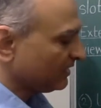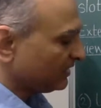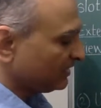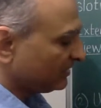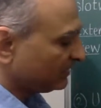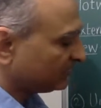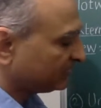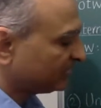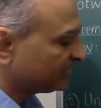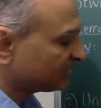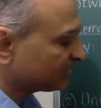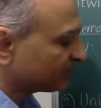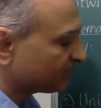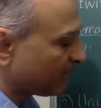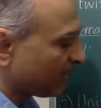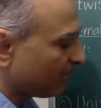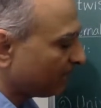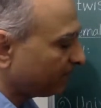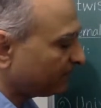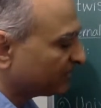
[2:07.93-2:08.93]
This
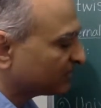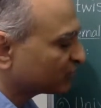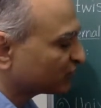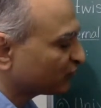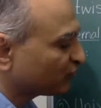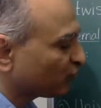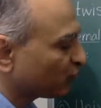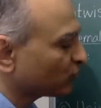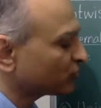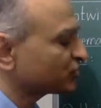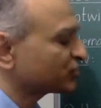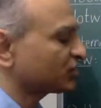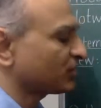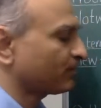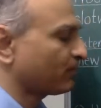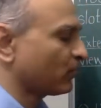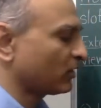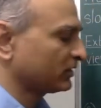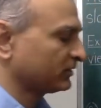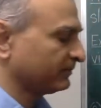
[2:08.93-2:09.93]
map is forced
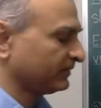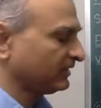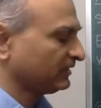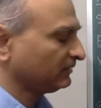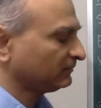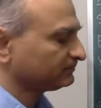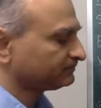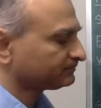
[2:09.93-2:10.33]
upon me